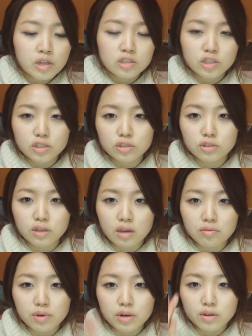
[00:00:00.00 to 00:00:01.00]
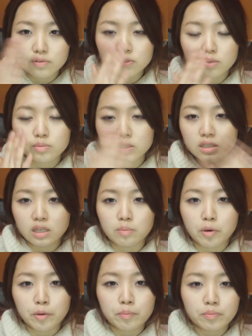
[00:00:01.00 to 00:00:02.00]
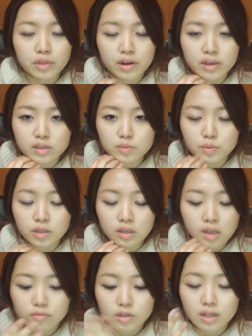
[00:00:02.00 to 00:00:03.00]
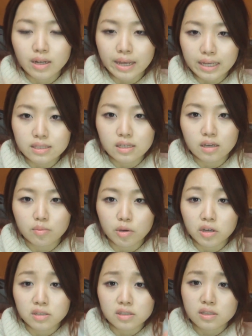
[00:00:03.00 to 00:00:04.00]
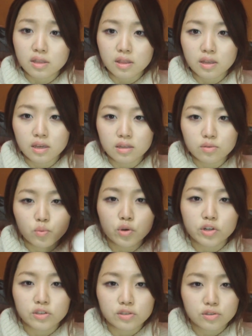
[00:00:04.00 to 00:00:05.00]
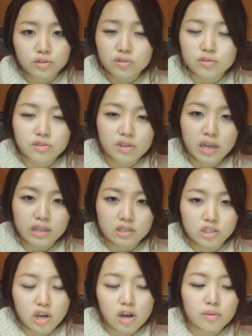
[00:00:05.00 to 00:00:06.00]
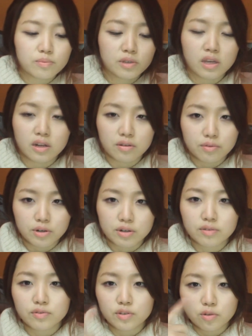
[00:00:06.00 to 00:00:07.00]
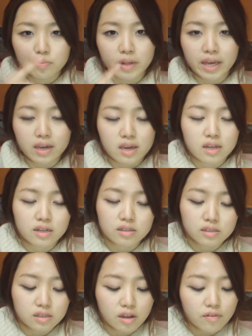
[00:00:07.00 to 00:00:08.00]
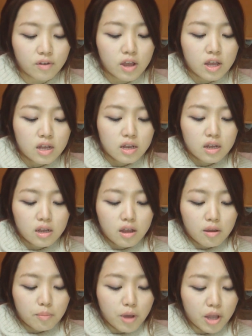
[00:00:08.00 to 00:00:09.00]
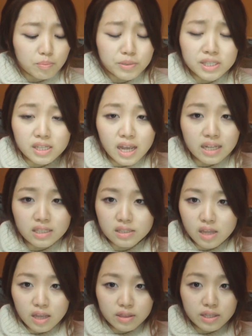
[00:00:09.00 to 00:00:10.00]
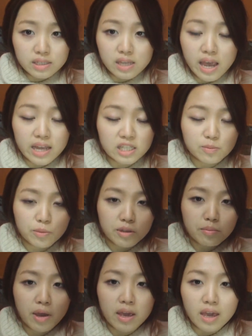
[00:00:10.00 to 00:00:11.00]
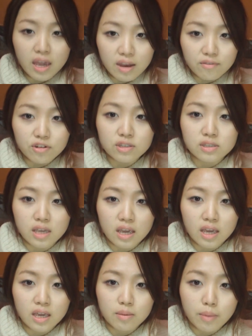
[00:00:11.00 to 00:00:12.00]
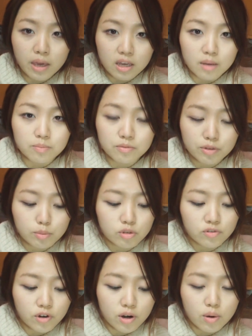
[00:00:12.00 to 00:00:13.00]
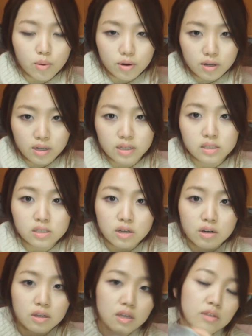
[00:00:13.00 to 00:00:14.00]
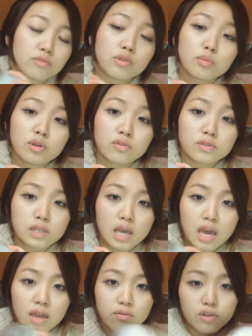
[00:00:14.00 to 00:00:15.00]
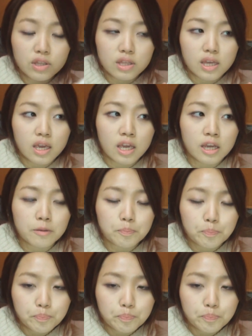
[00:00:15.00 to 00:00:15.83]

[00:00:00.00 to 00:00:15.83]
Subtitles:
just to get rid of some sebum that has been collecting because it wouldn't do that job getting rid of blackhead and stuff. But besides that, this has been my everyday makeup remover or cleanser. It removes everything